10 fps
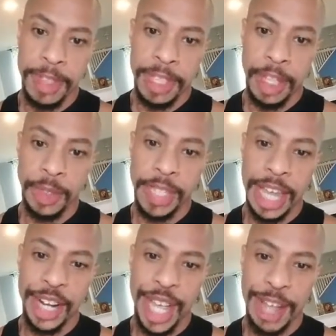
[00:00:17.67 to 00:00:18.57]
know
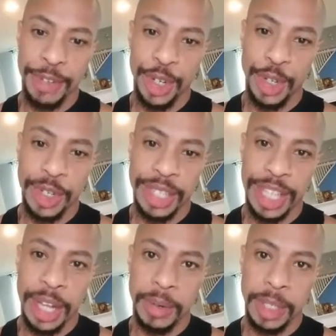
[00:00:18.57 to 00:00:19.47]
Saturday afternoon is
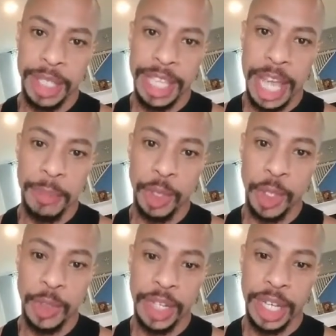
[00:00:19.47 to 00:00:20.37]
not really the
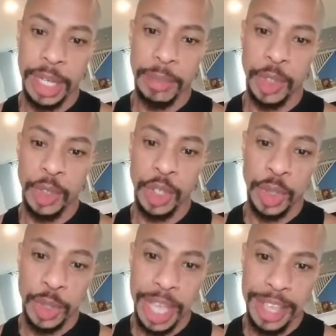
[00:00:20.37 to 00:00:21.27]
opportune time to
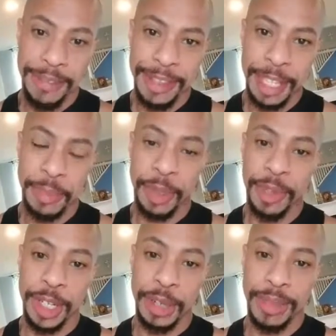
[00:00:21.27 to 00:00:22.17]
do a Facebook
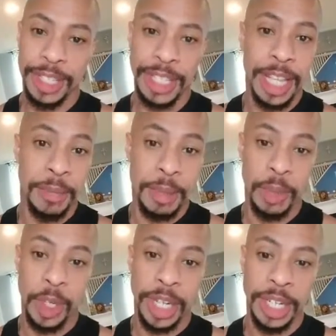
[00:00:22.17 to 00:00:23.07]
video because a lot of
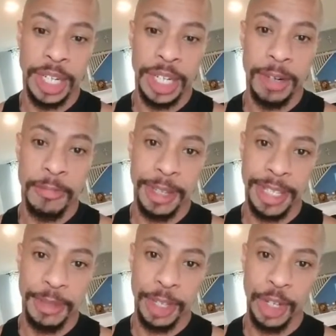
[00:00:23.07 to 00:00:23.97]
people are inundated and
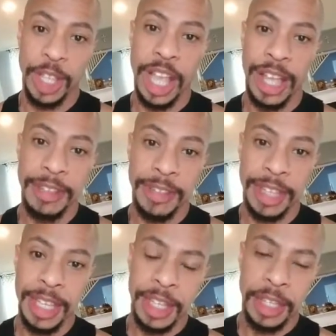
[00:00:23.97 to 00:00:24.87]
busy with their lives.
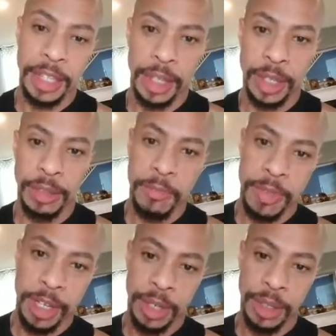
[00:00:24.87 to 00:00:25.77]
So,
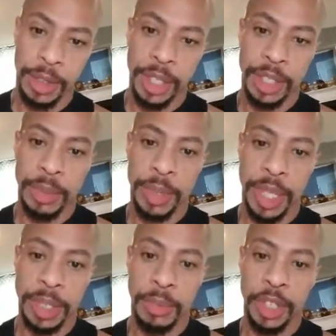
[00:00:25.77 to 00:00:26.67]
you don't get
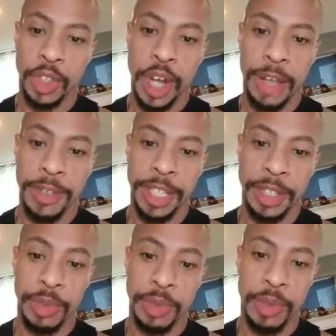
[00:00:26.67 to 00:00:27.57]
as much traffic
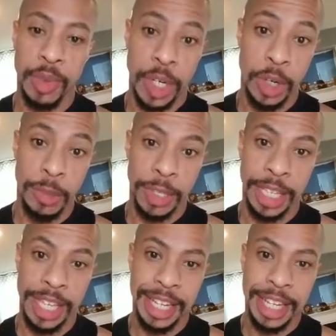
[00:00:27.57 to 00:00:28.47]
as we normally
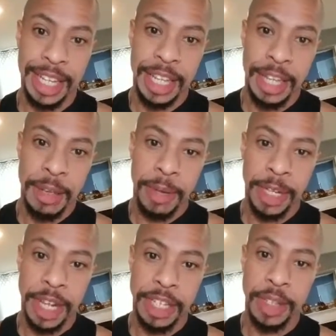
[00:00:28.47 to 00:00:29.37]
get. But
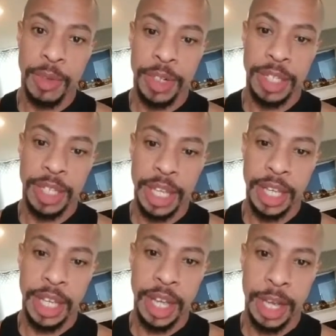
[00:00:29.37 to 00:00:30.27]
I just wanted to say